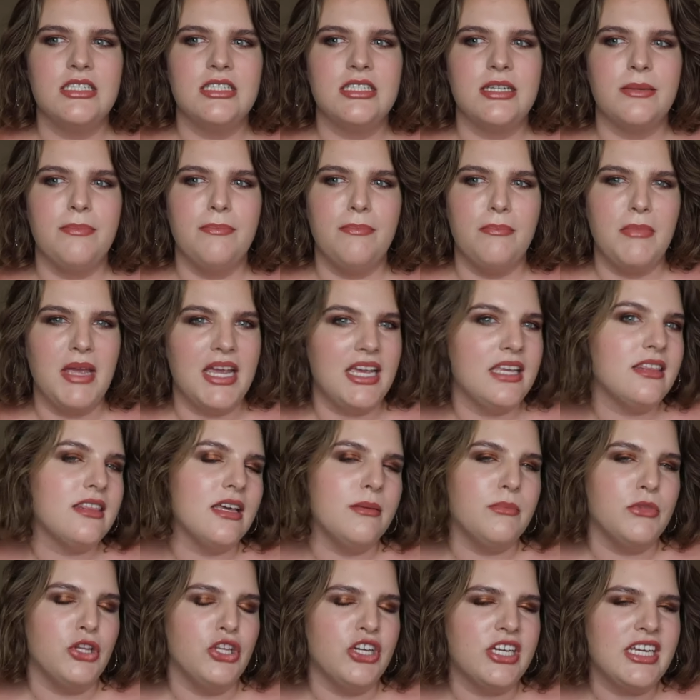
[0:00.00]
to make
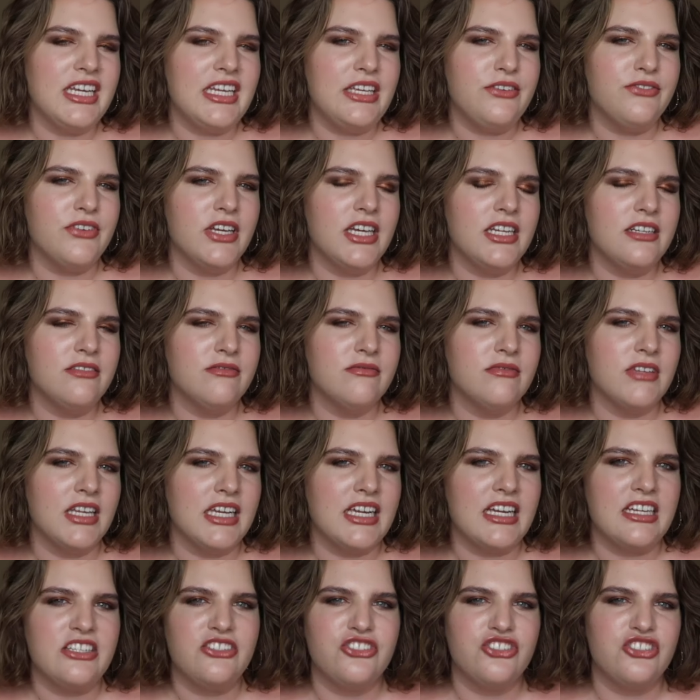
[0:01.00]
them look even.
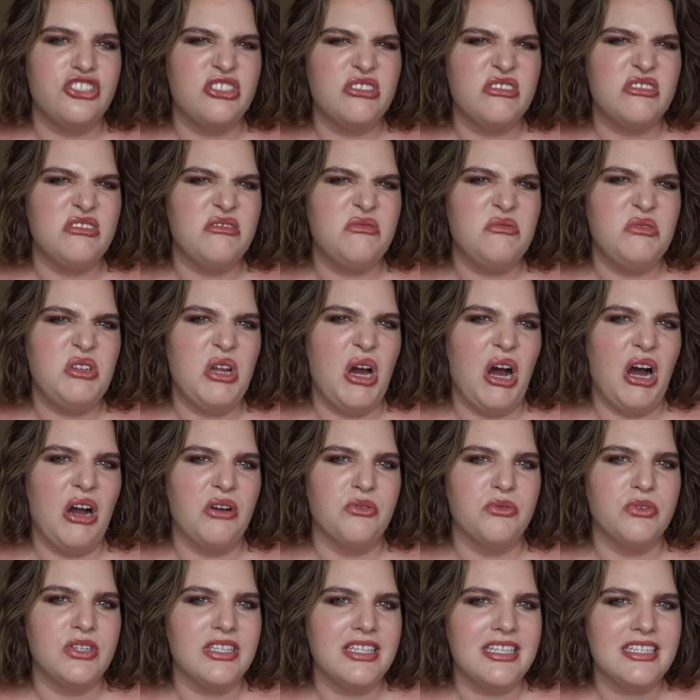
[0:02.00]
Like, it's just
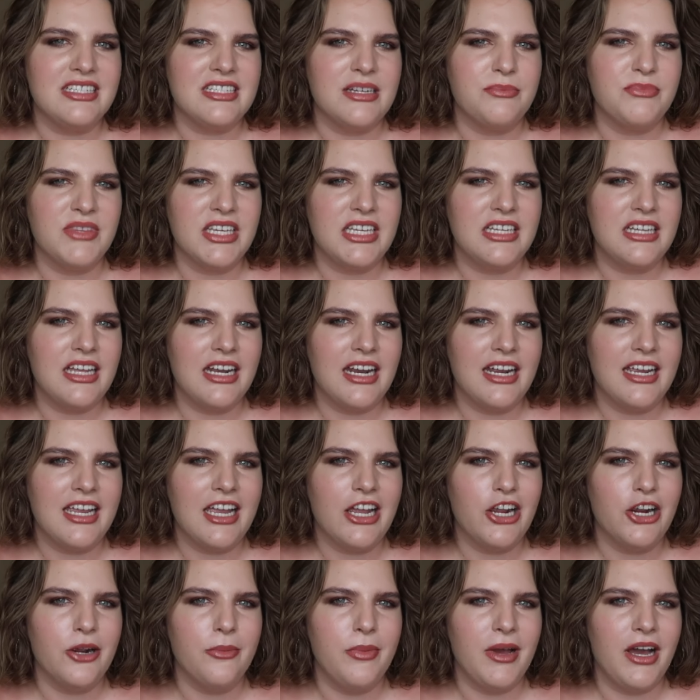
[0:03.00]
not really something that I
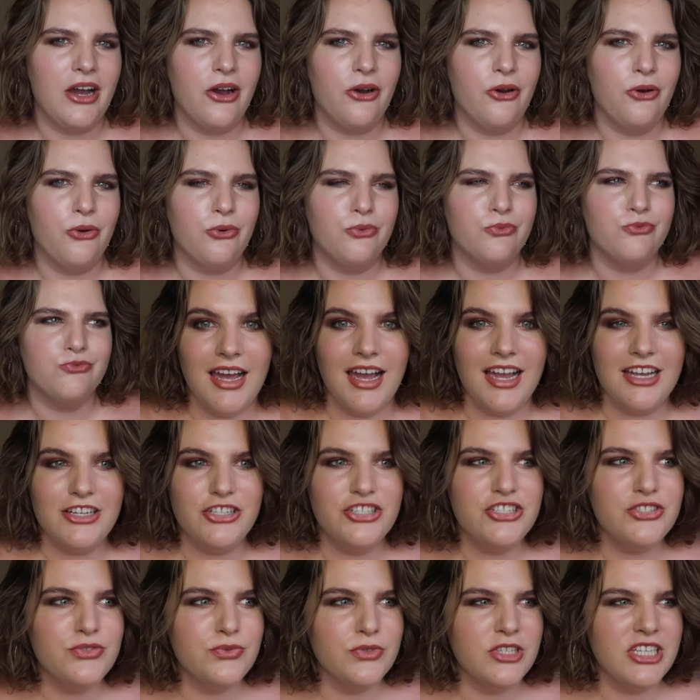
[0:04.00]
care about. I
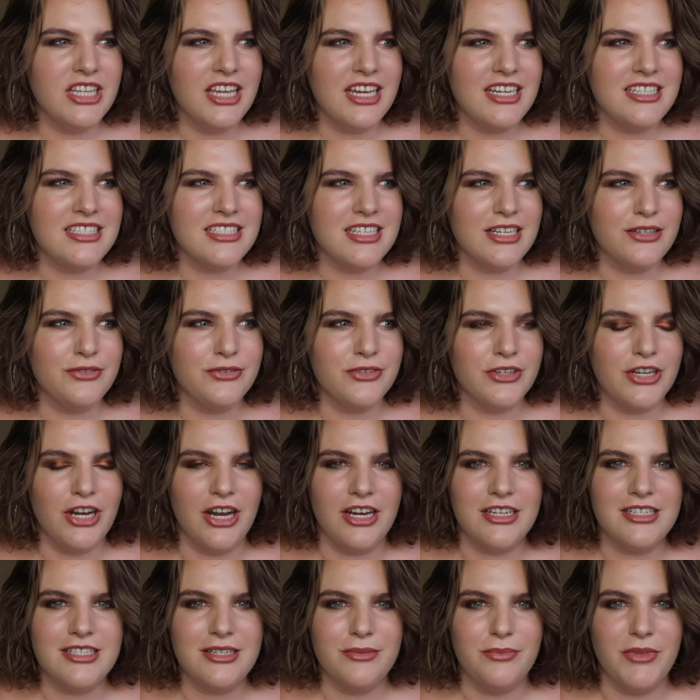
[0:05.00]
just realized I
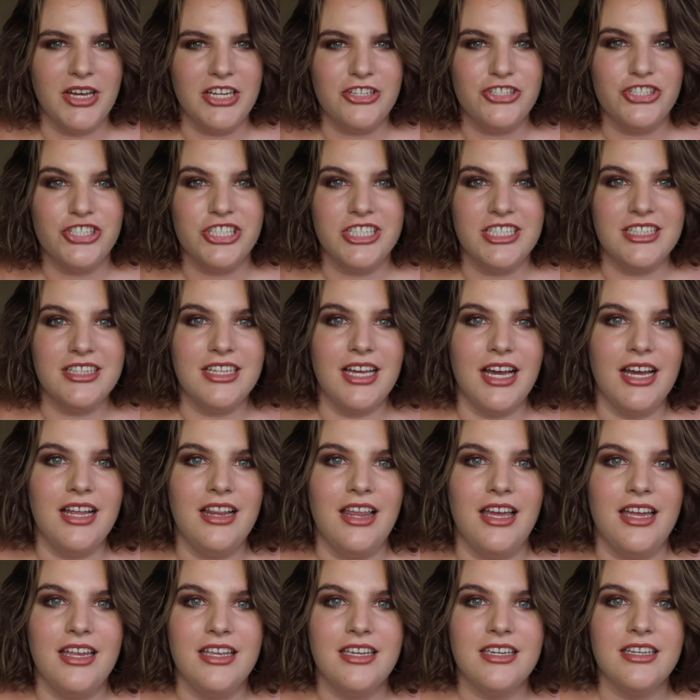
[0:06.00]
forgot to mention that
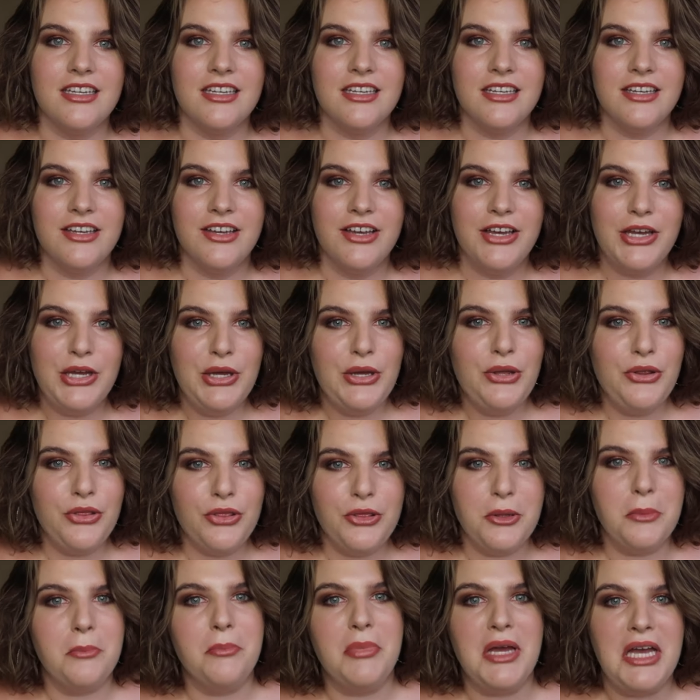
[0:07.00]
like
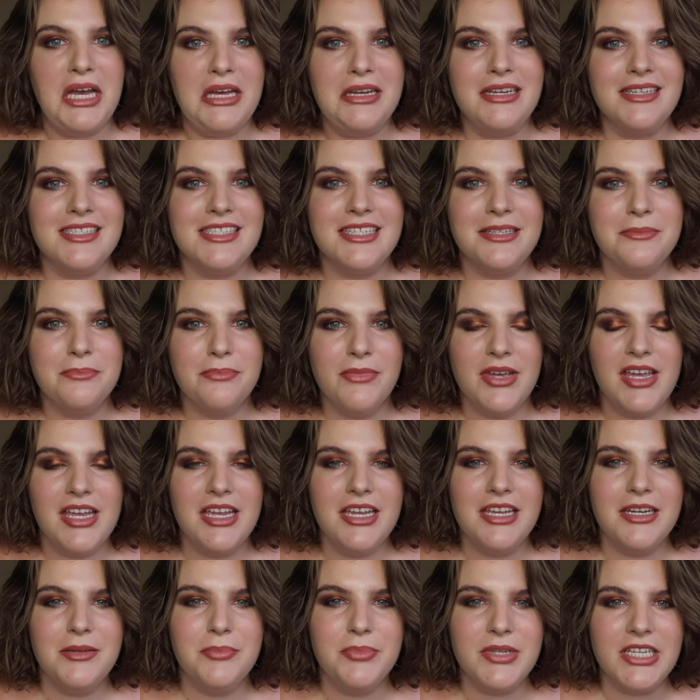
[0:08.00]
the bed isn't
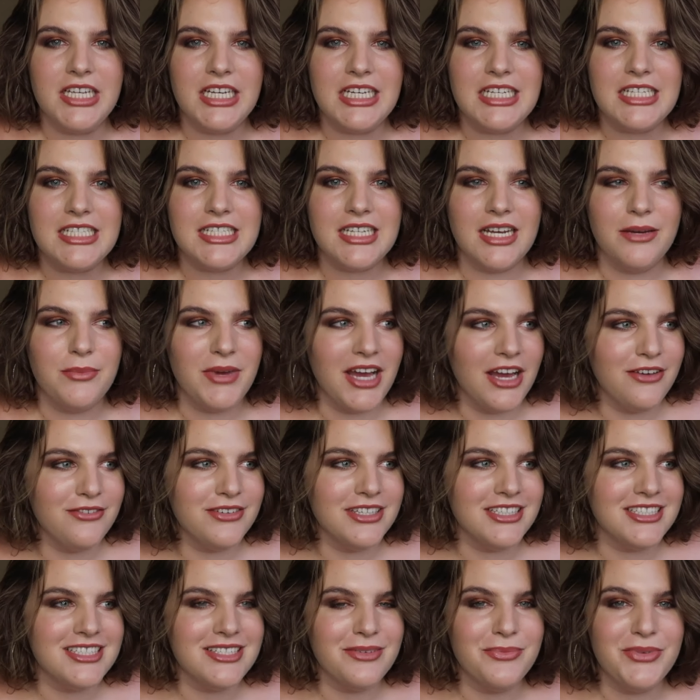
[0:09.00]
made because I'm
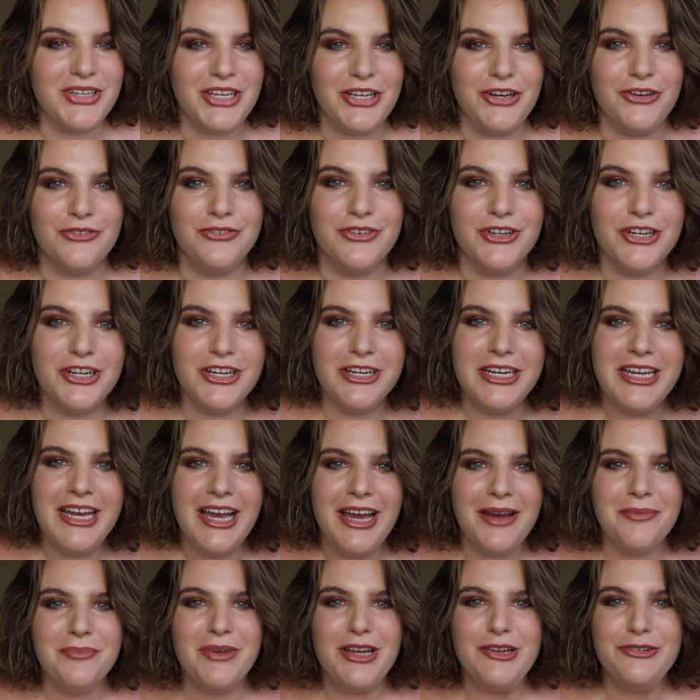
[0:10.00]
having somebody over,
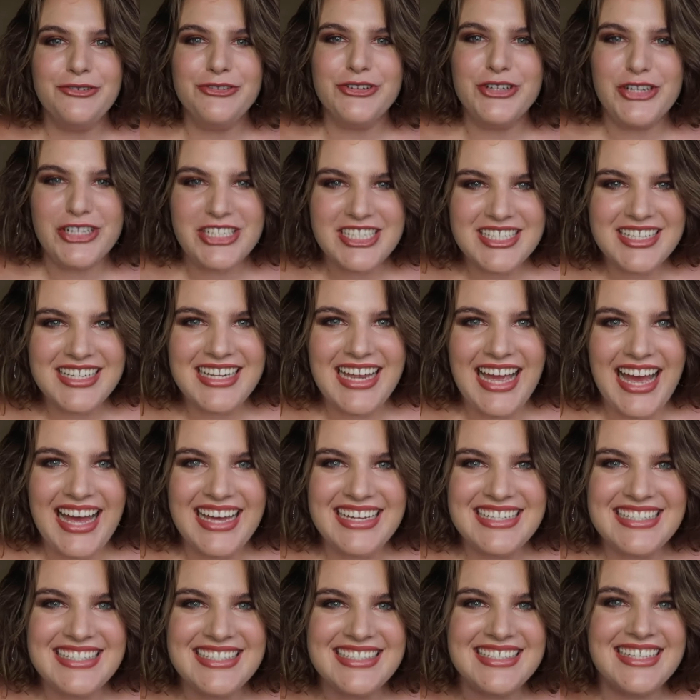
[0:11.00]
my first
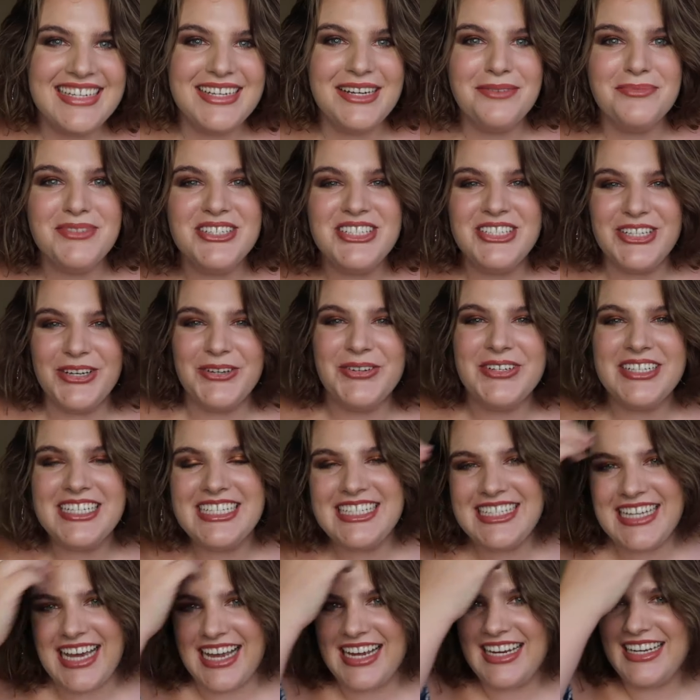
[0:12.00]
guest, and I'm so
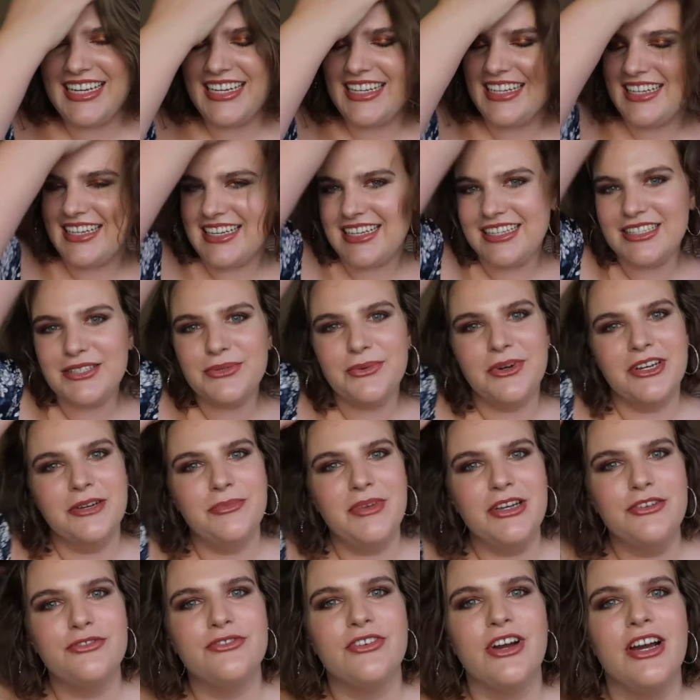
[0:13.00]
excited. It's one
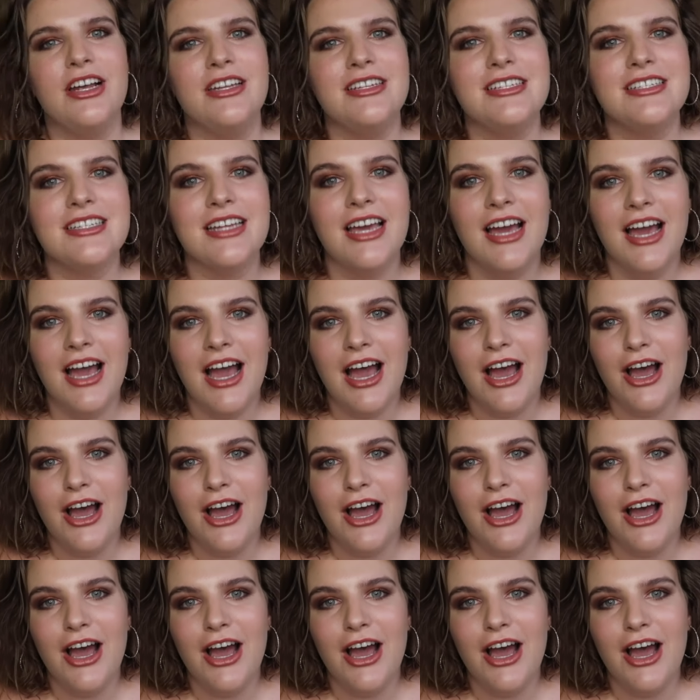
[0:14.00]
of my friends